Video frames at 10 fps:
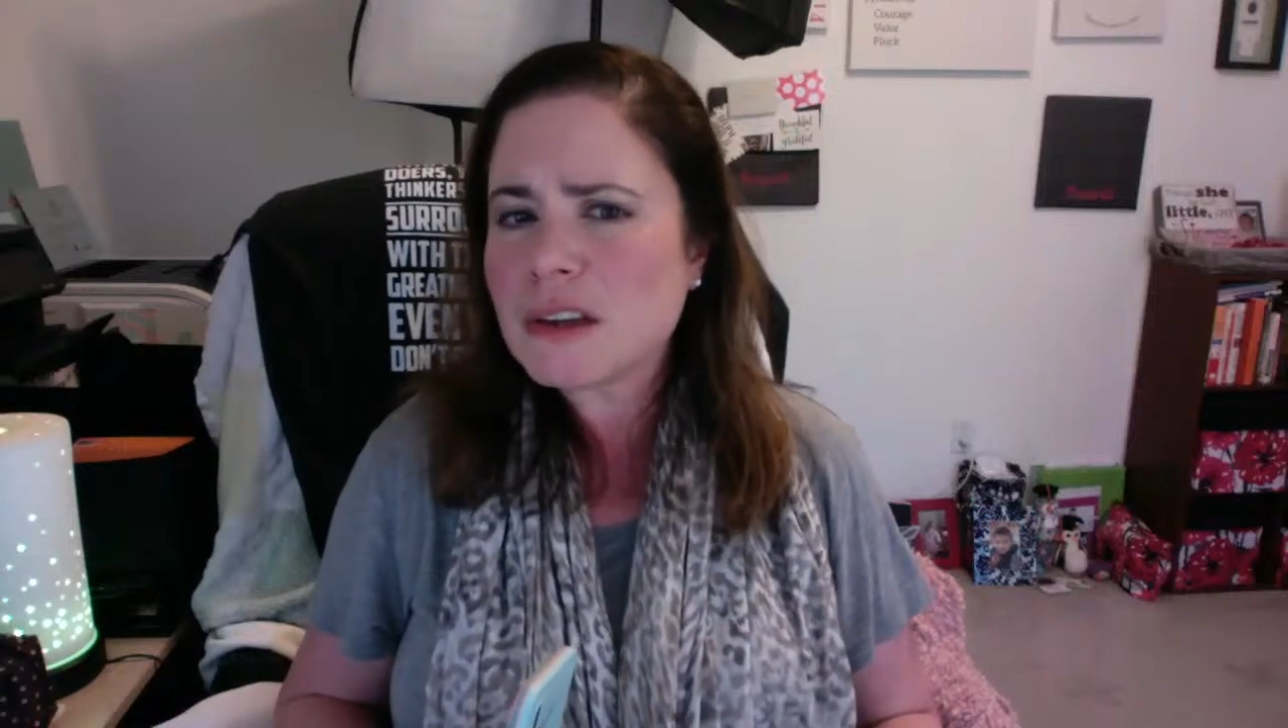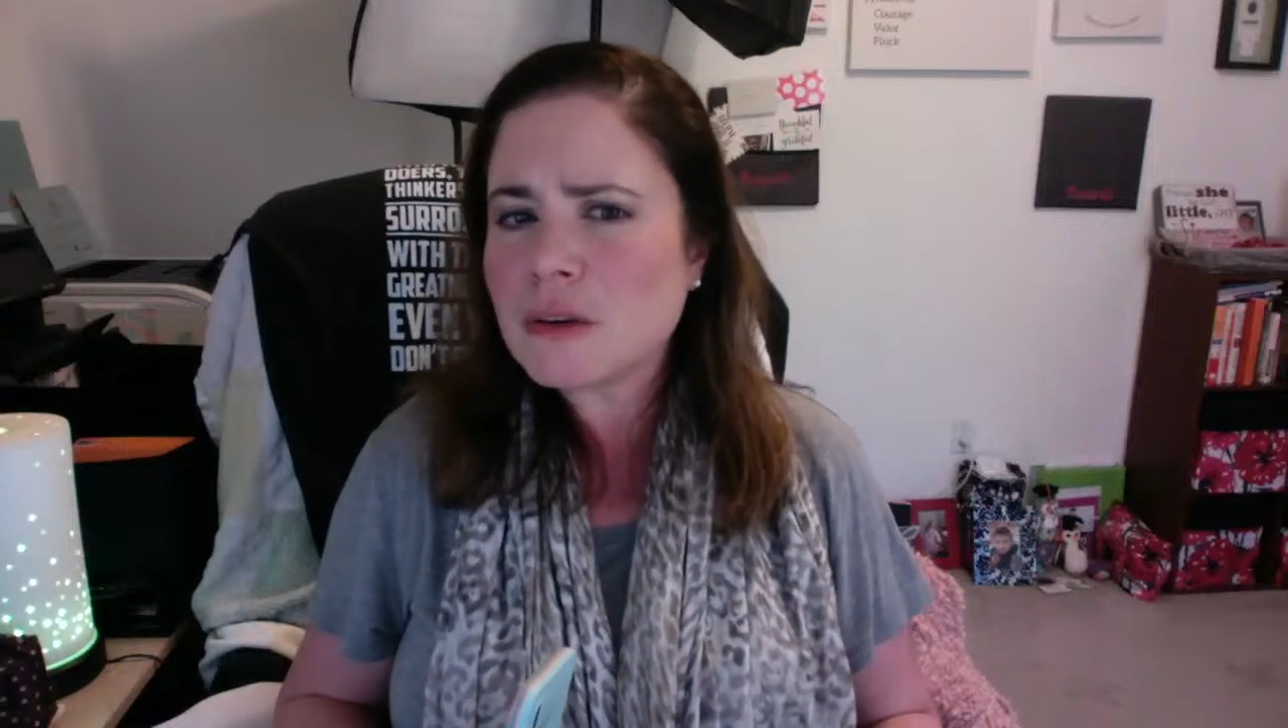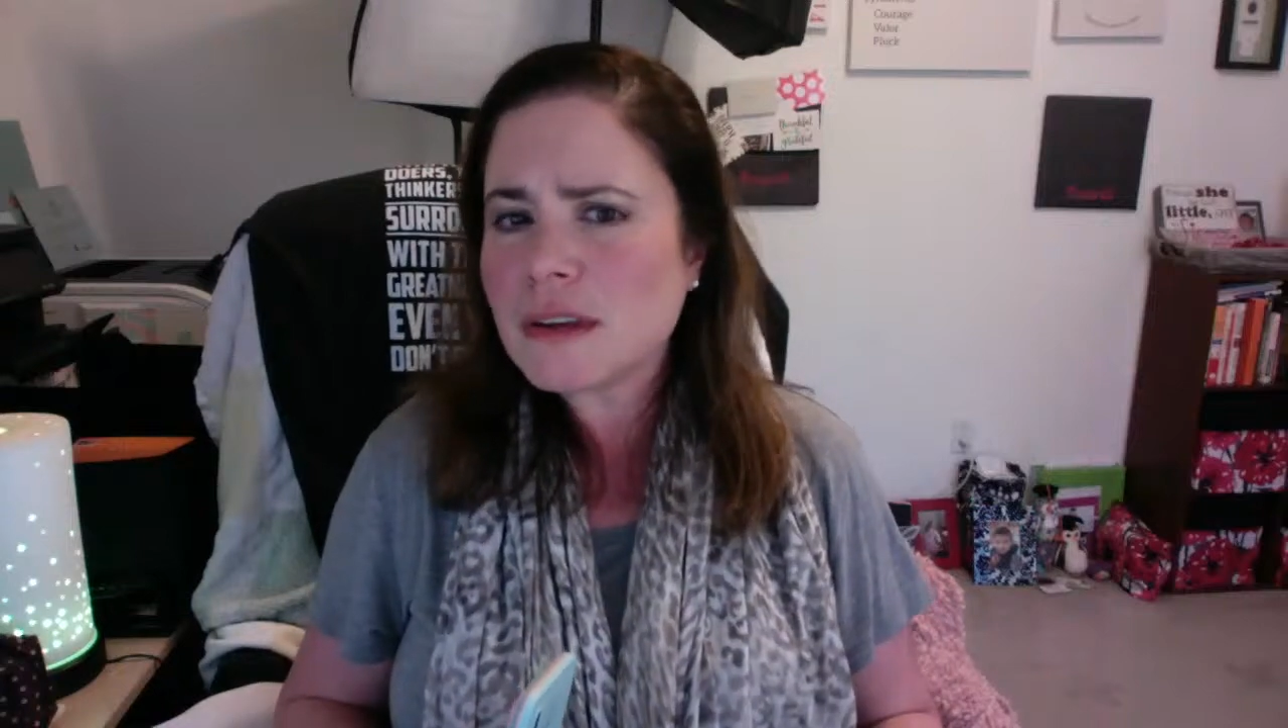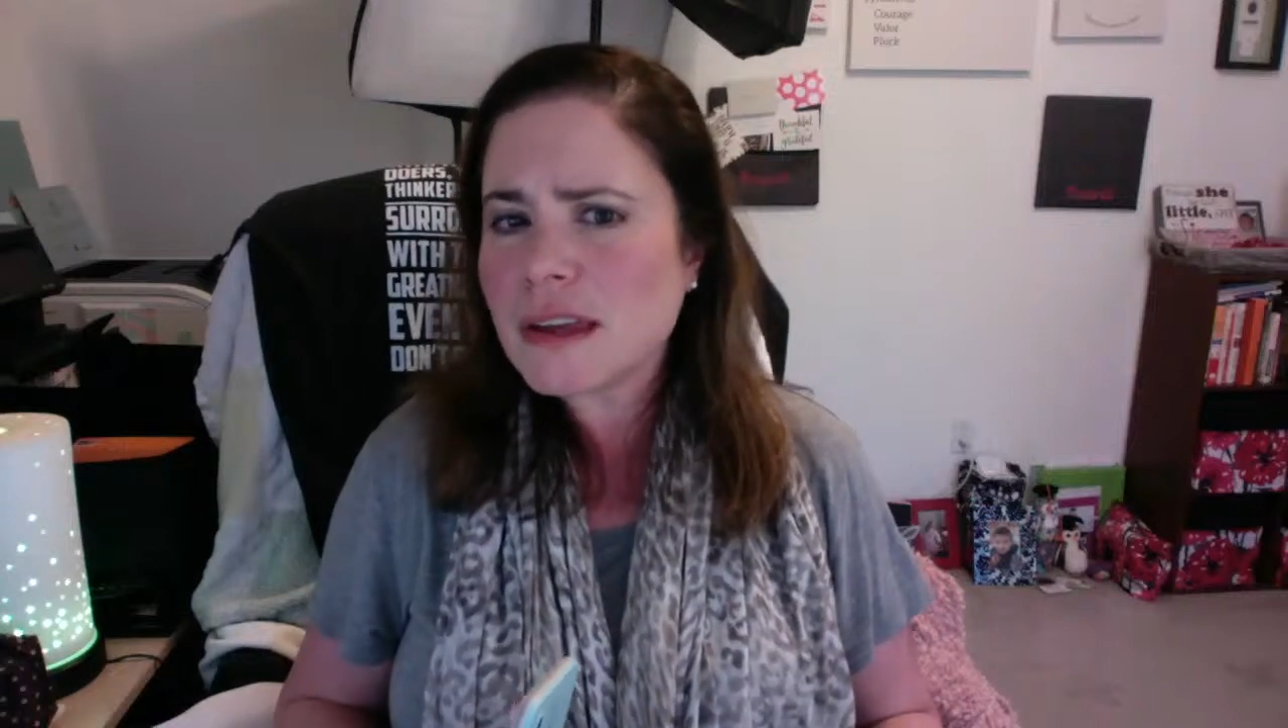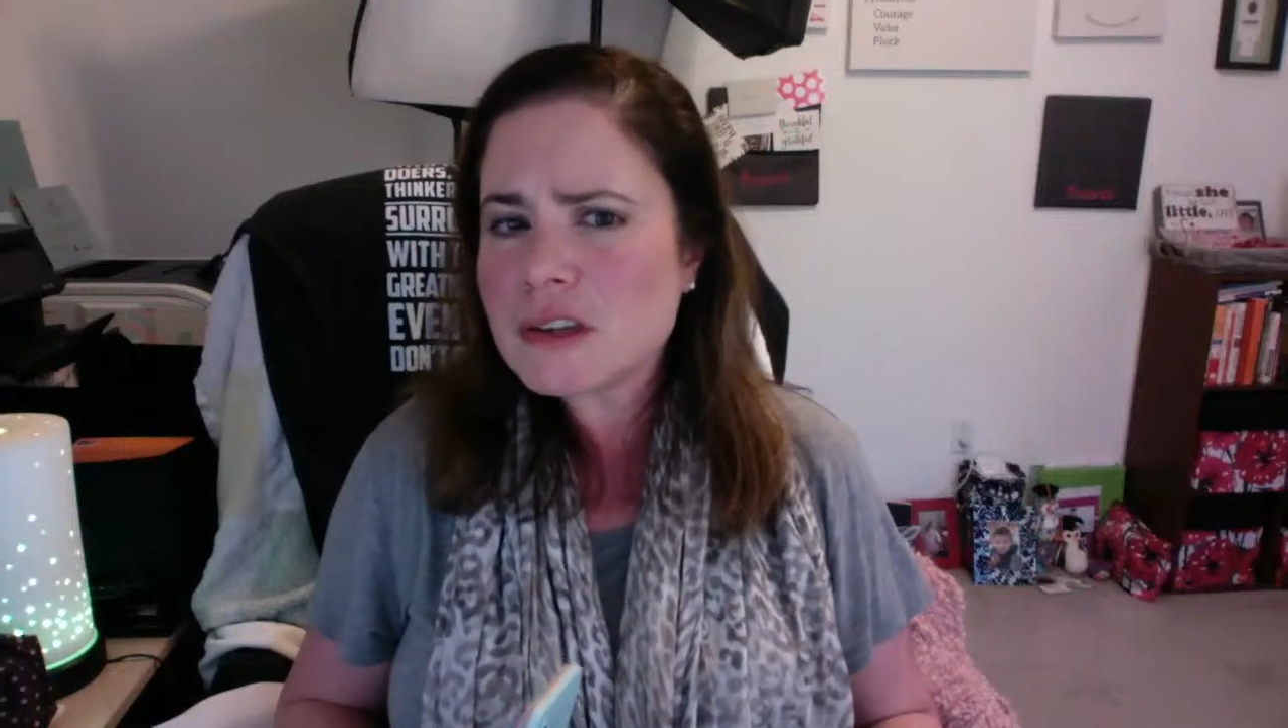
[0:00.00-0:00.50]

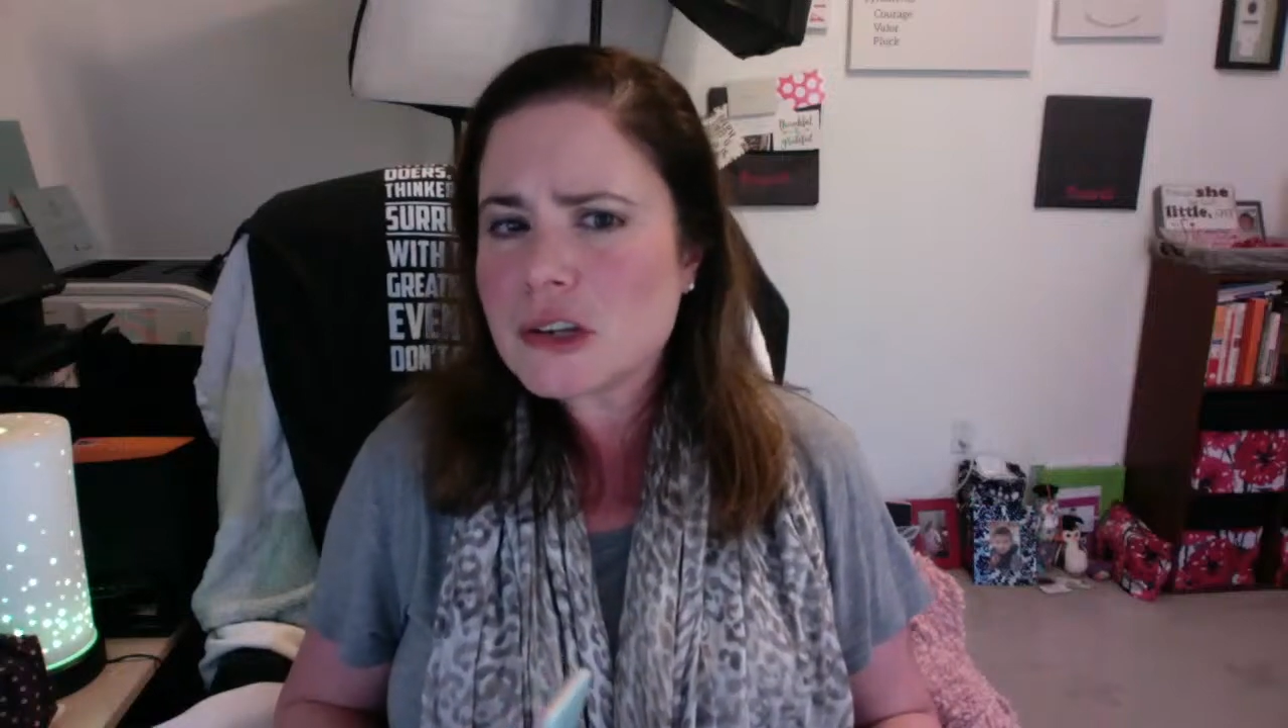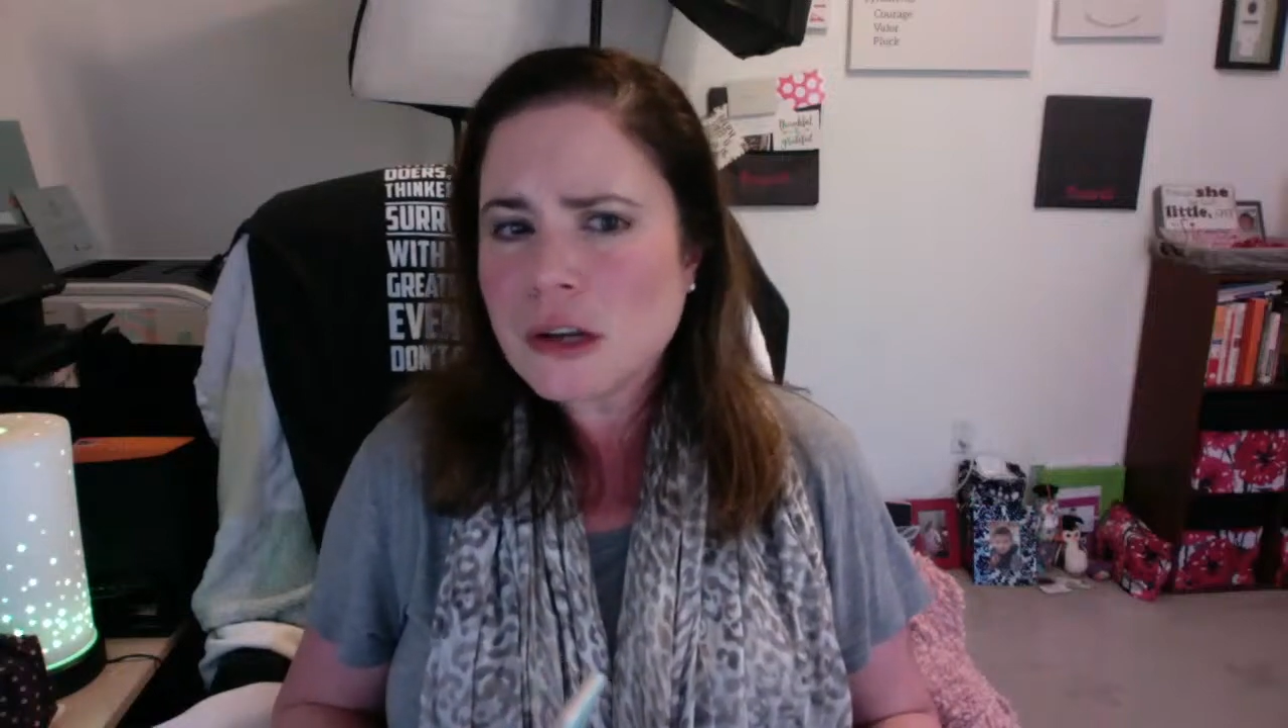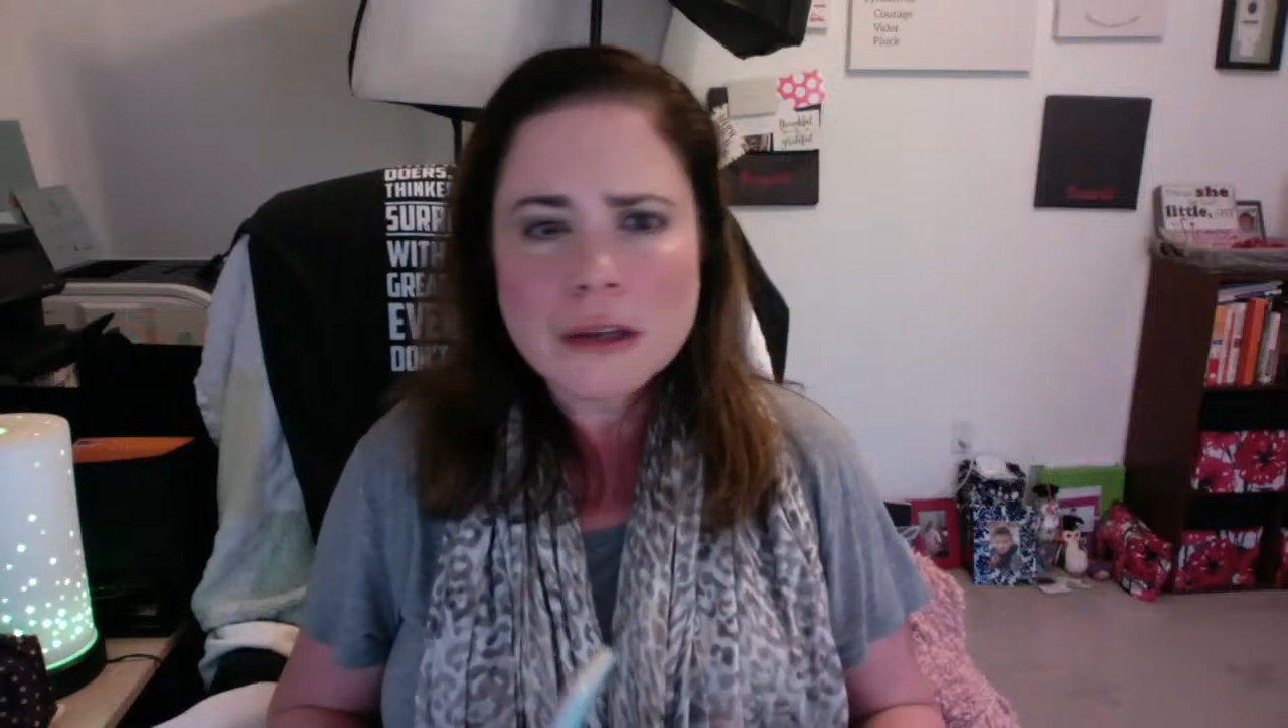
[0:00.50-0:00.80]
your niche,